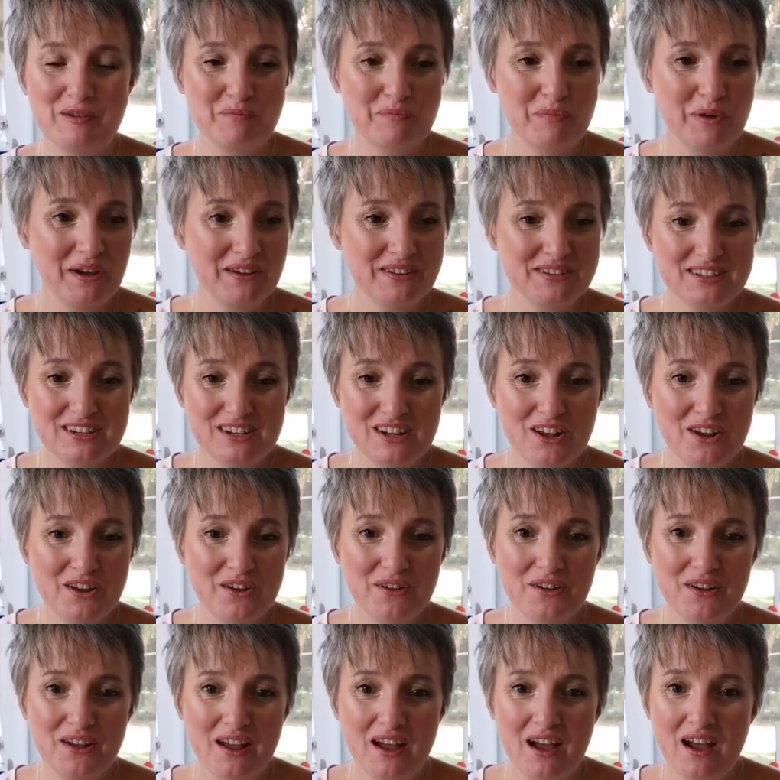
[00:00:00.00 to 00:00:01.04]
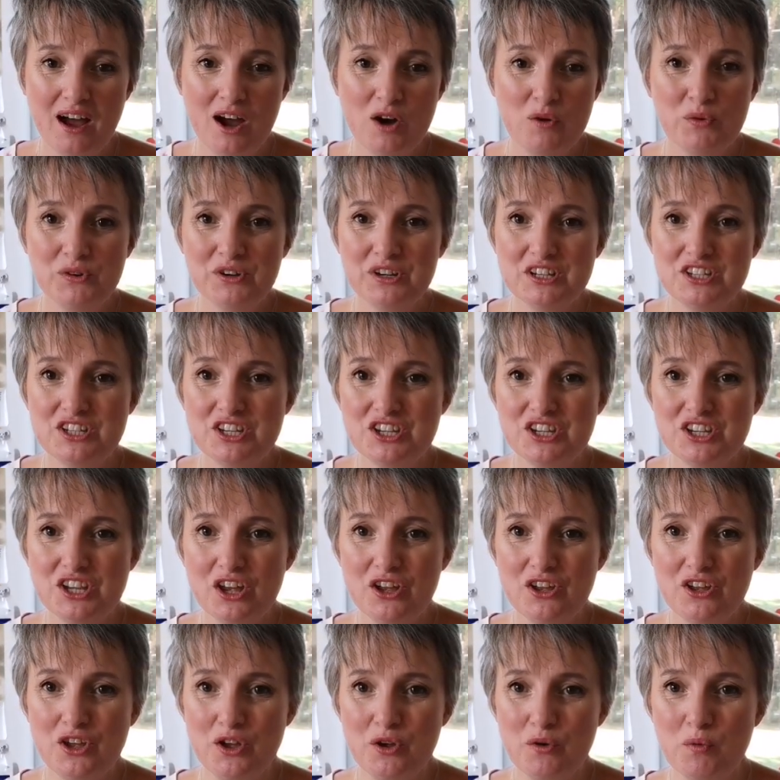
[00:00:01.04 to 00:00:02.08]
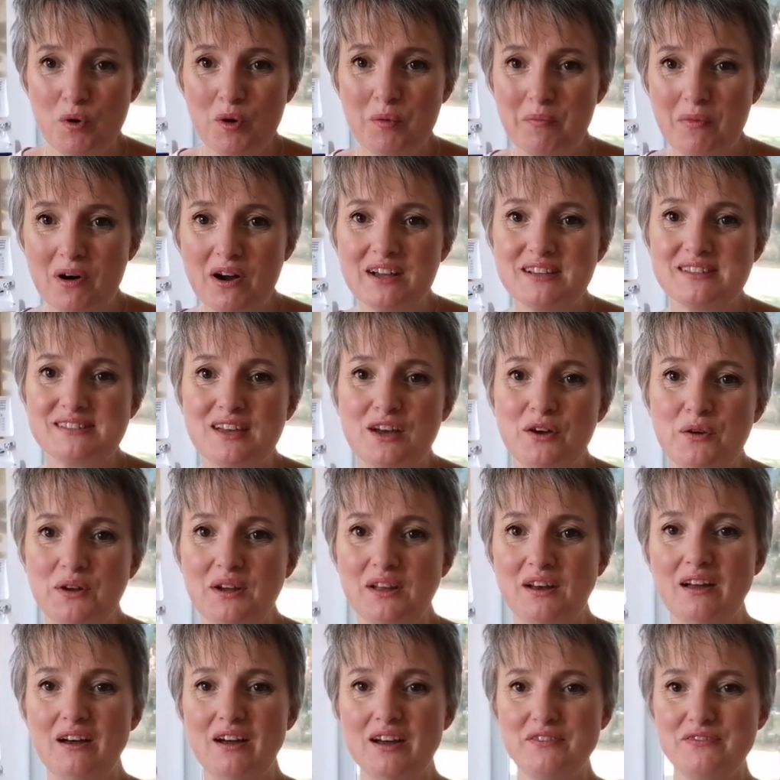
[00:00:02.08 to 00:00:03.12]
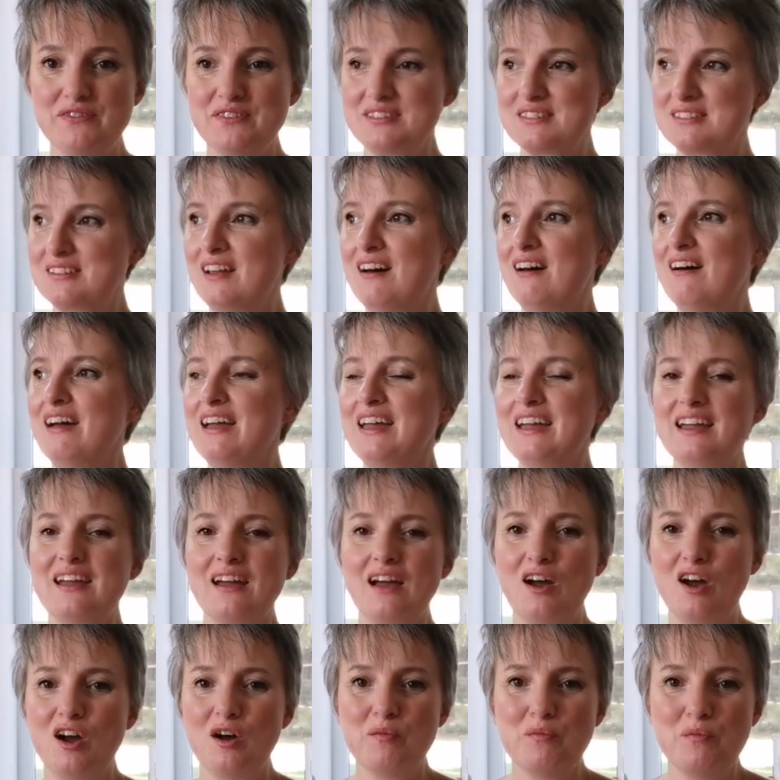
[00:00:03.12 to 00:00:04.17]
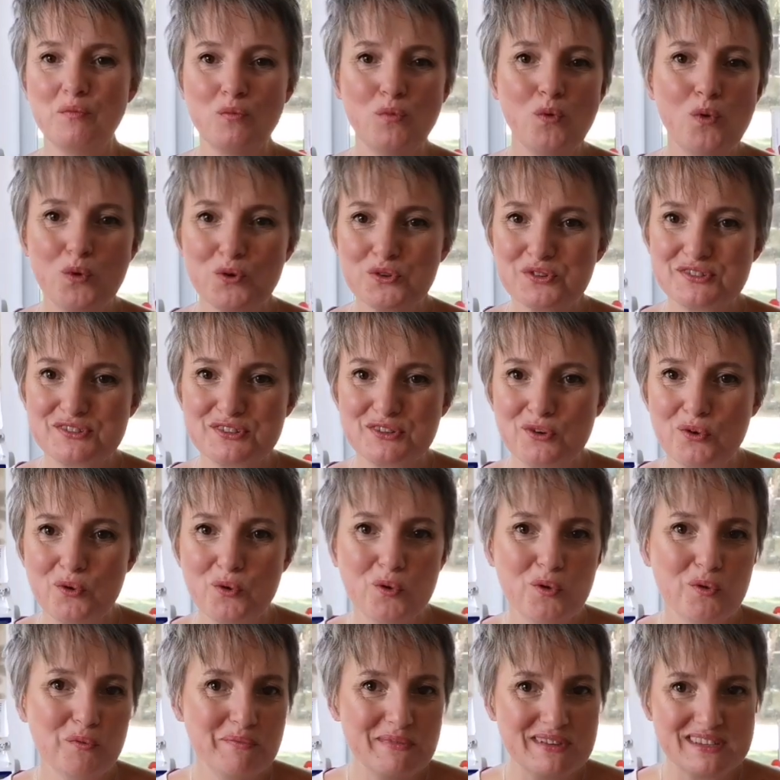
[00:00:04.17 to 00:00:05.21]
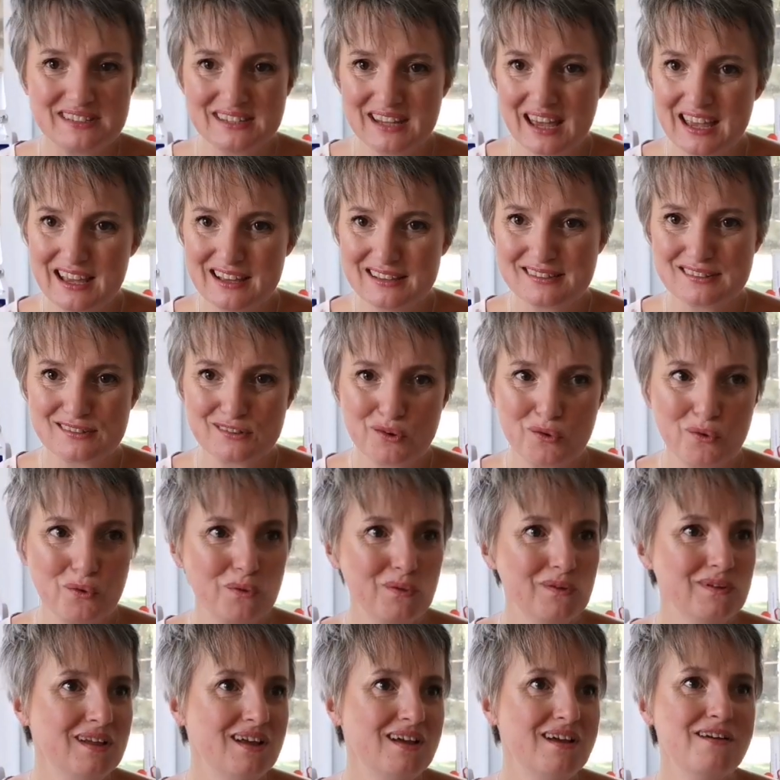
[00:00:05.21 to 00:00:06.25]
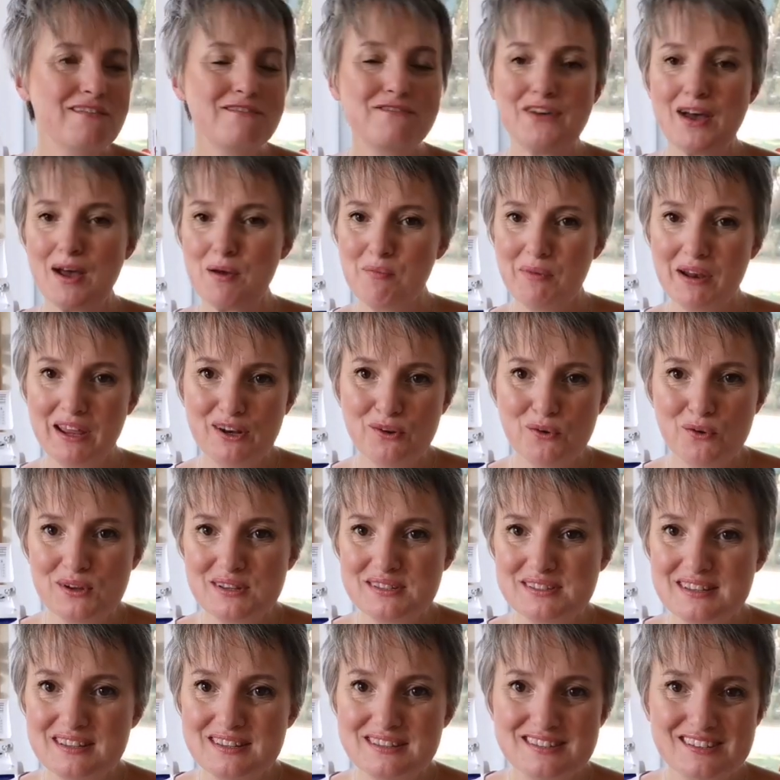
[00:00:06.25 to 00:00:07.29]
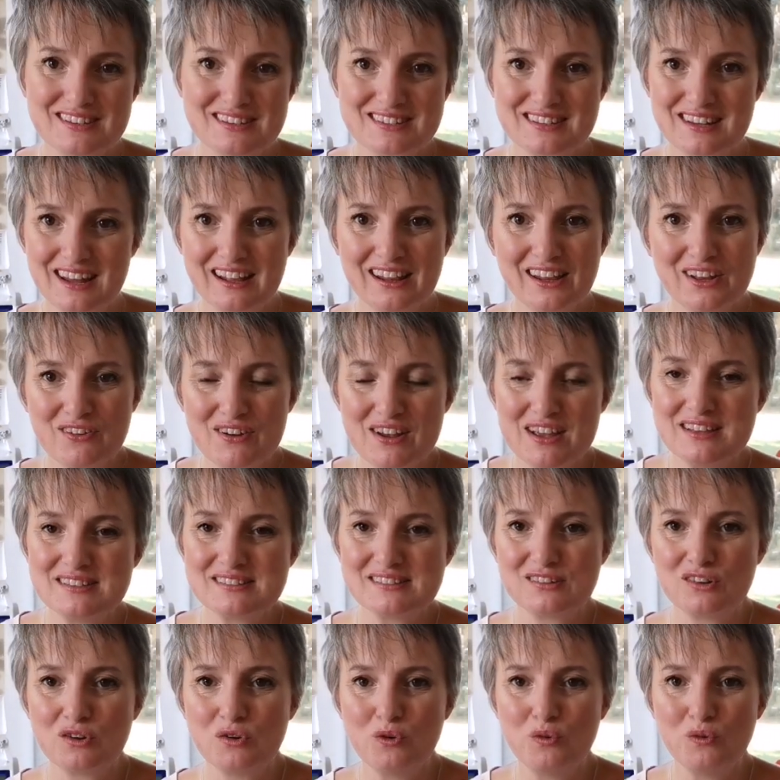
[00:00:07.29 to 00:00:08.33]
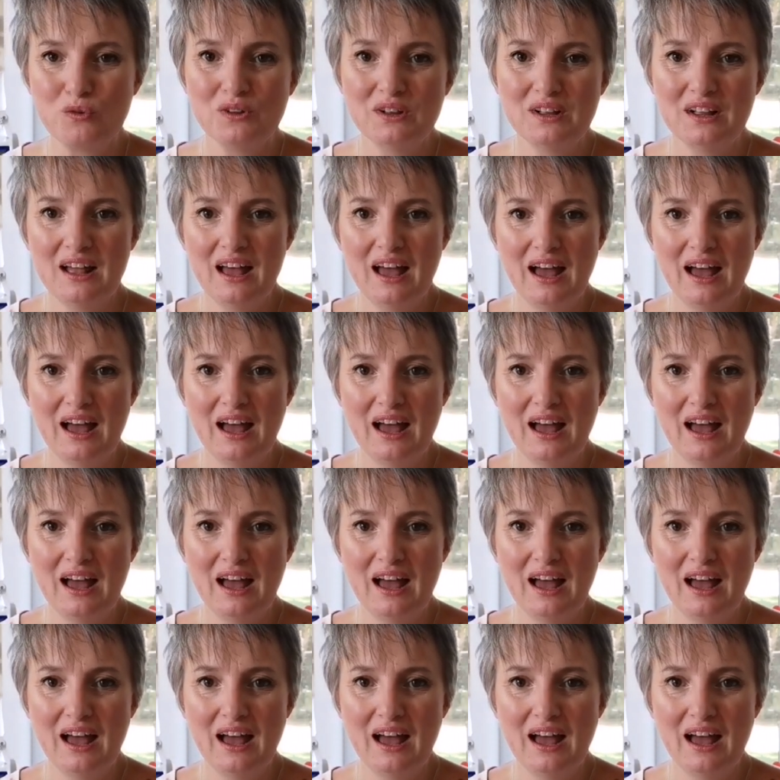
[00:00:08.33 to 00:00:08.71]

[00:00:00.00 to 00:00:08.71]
But you know, I wanted to show you what my sewing life is like, warts and all, mistakes and all, family noises just like there is and all,